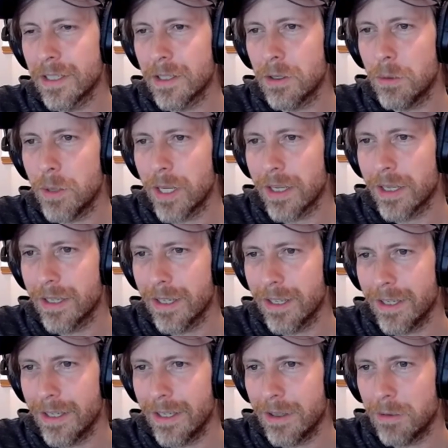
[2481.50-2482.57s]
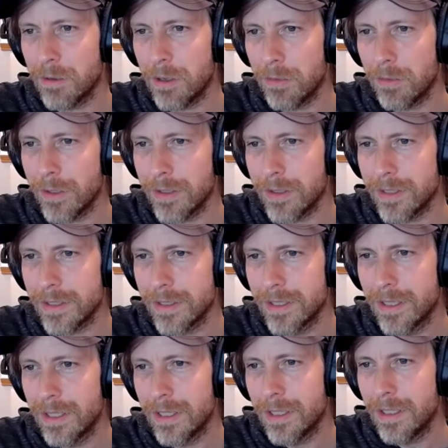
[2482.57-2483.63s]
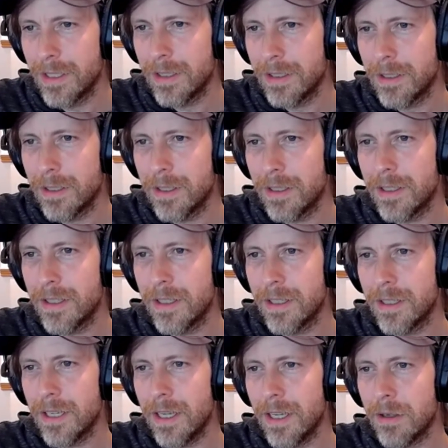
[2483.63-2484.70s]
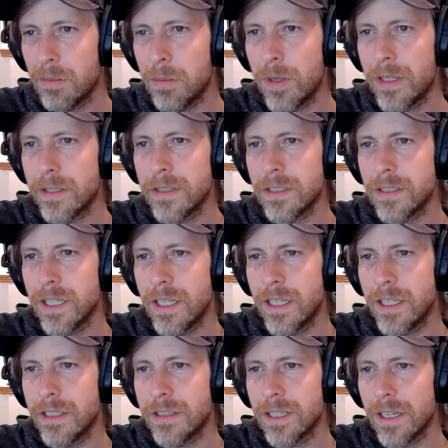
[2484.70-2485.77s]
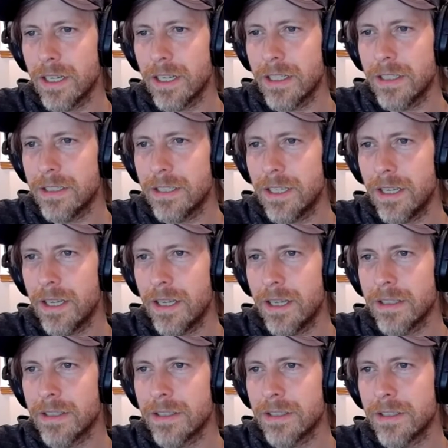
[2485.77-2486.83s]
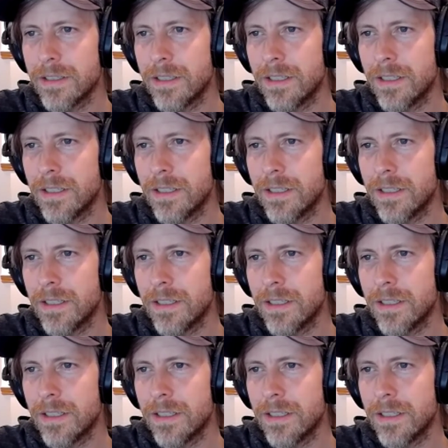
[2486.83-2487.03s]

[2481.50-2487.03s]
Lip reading: quick reference. Add-on pricing change, Iguide tags,